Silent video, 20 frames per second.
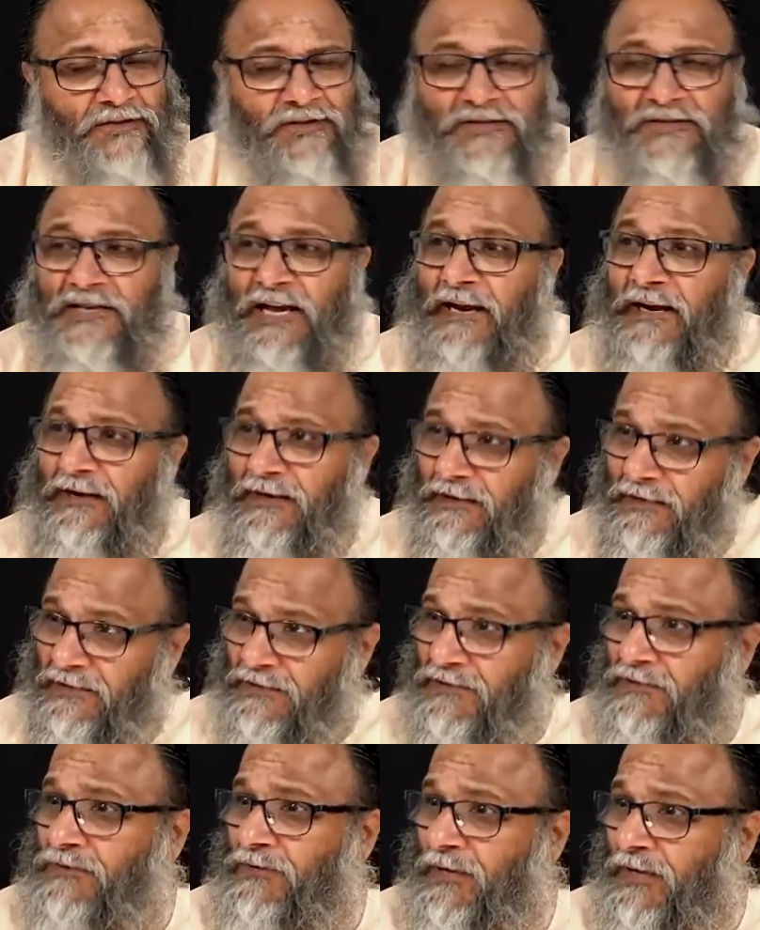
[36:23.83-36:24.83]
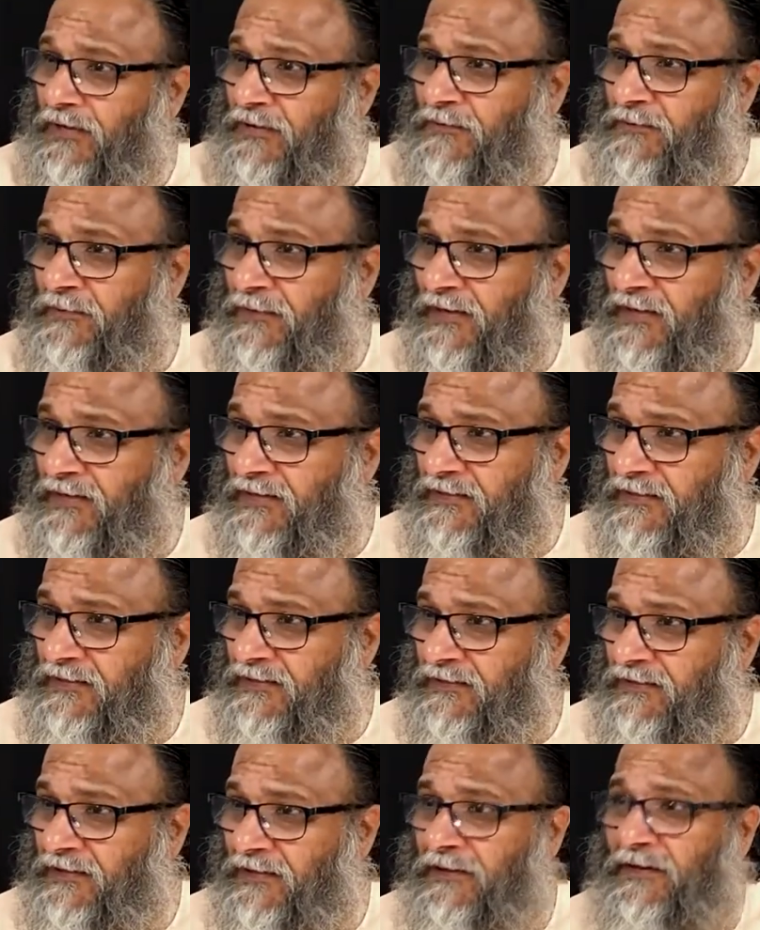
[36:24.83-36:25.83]
the scientists to
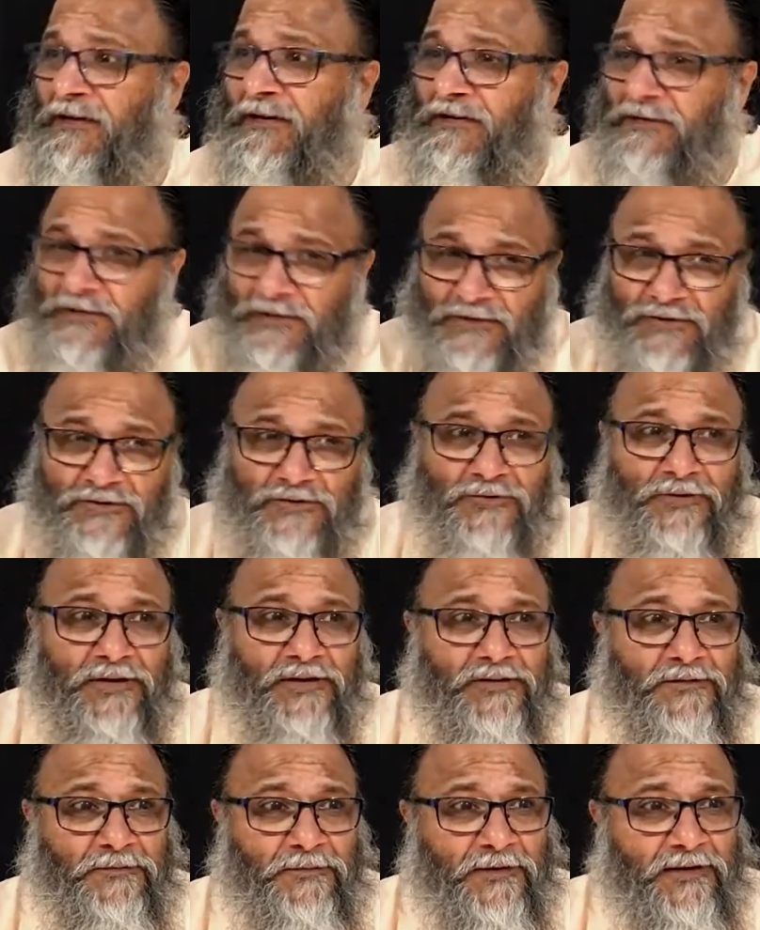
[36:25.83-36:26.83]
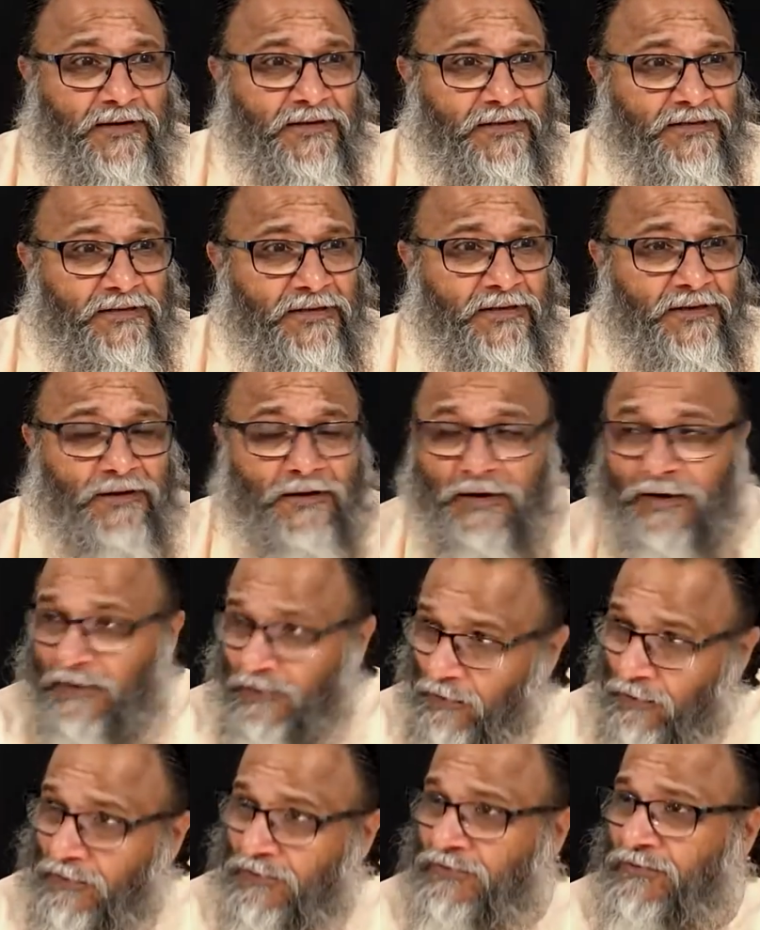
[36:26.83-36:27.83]
express, the religions to express,
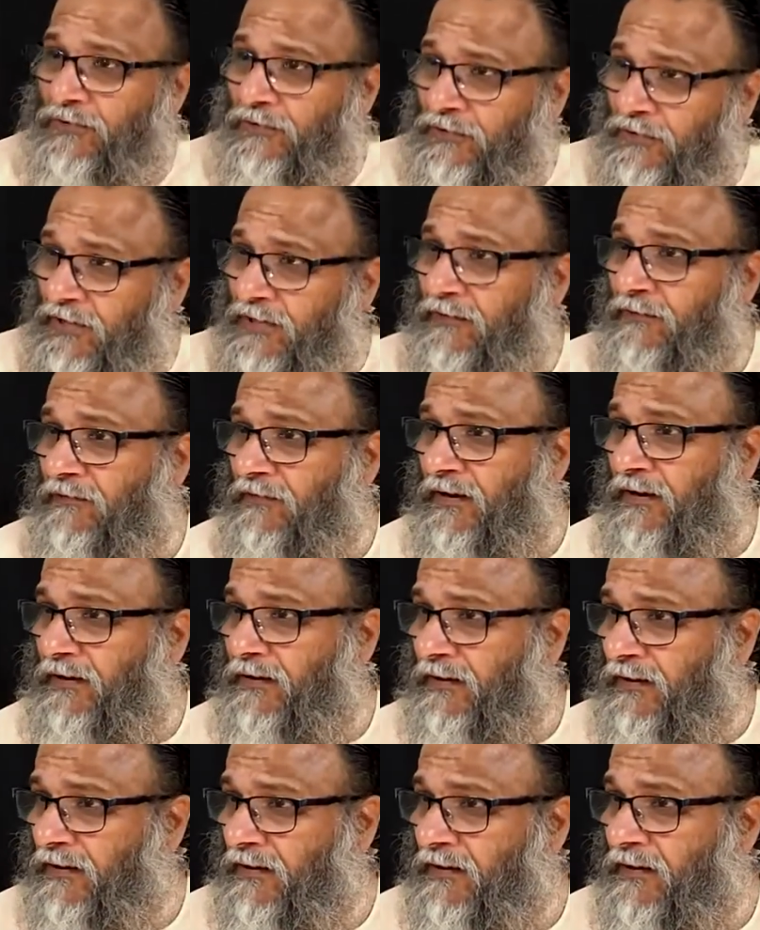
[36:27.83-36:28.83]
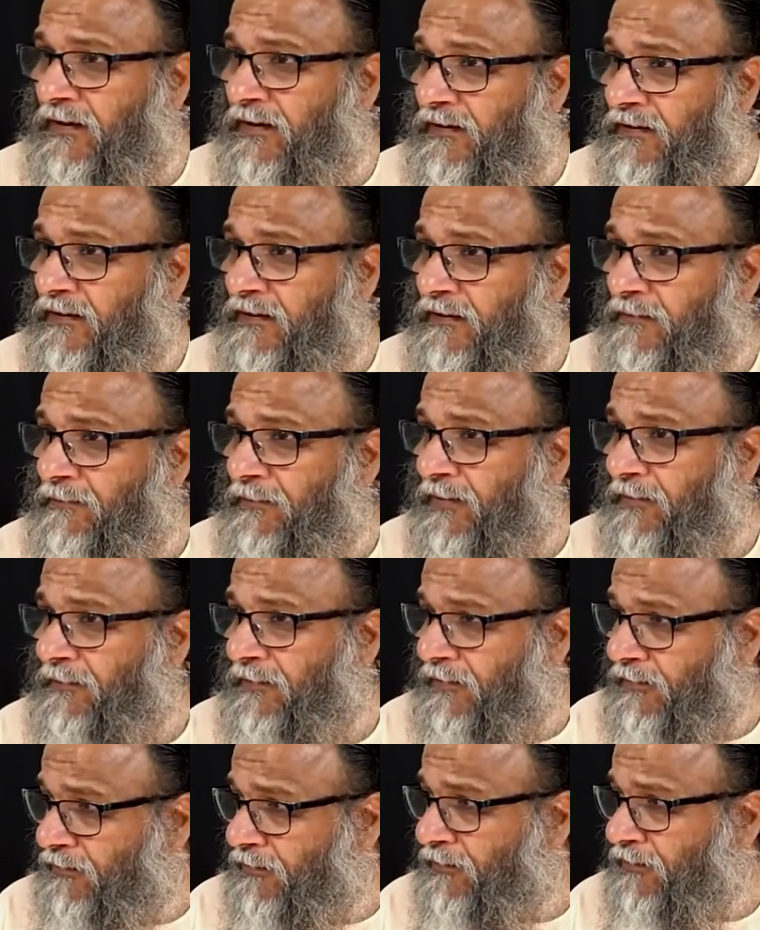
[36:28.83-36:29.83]
and also thieves and uh, other
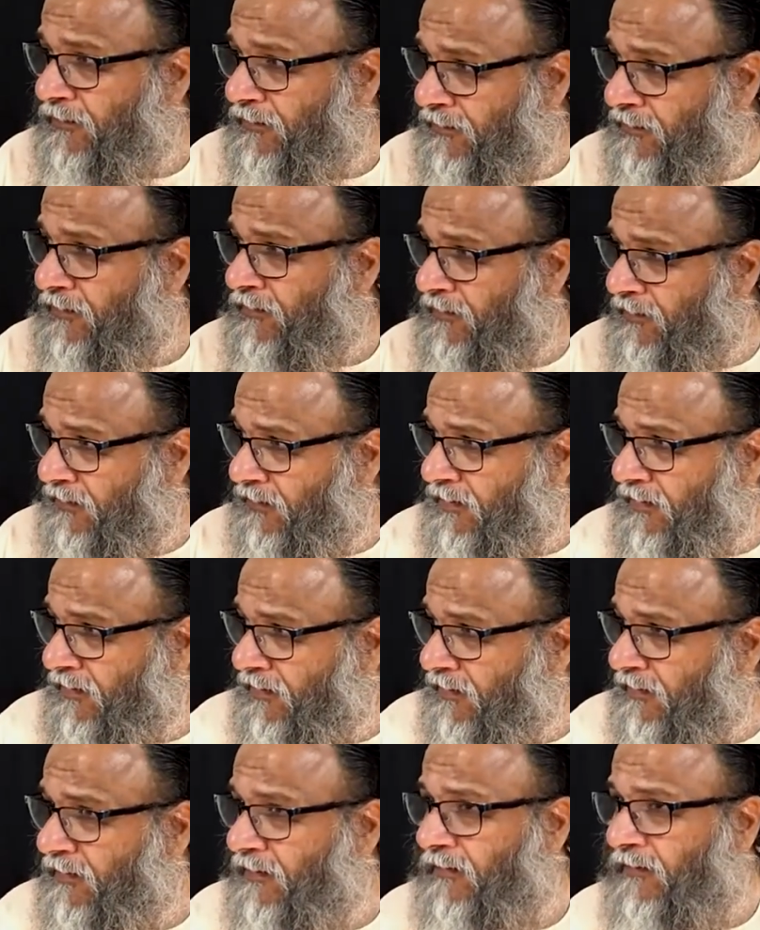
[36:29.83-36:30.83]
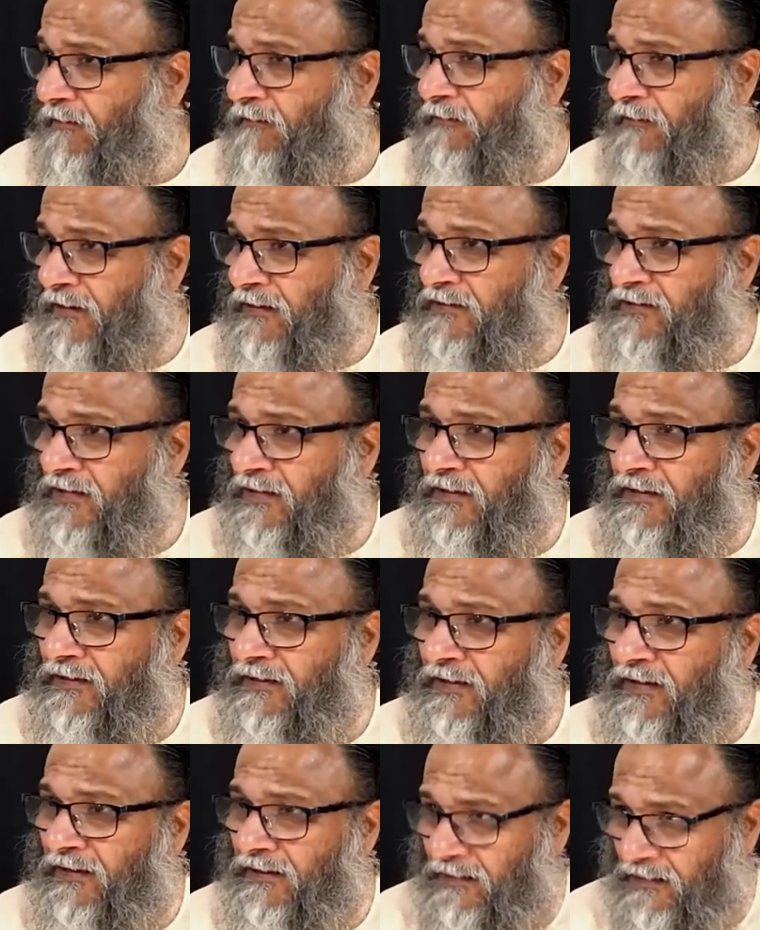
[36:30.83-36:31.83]
people to uh, uh function
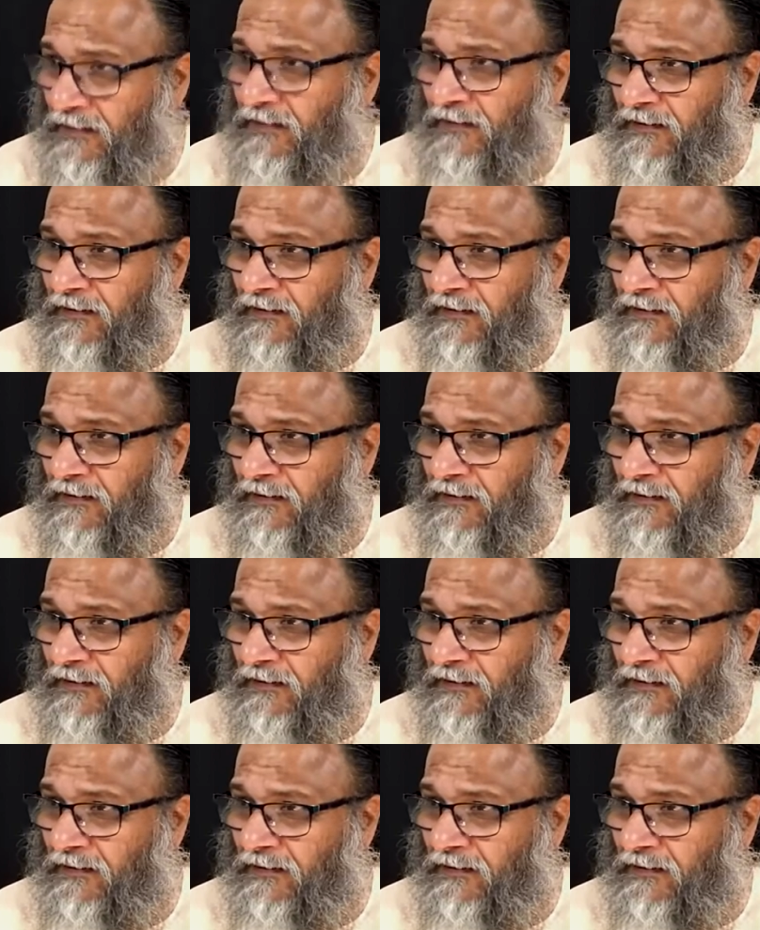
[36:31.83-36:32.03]
in there.